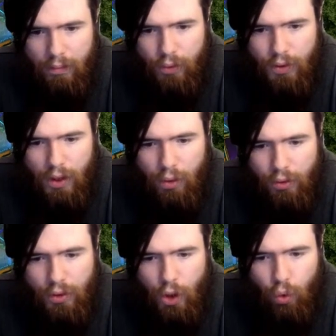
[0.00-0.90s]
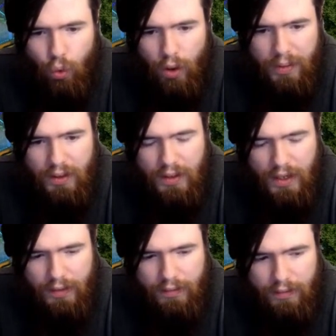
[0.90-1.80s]
We're not going to equip it
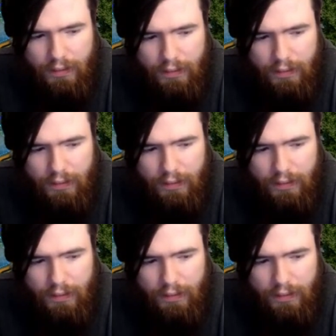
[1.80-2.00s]
yet.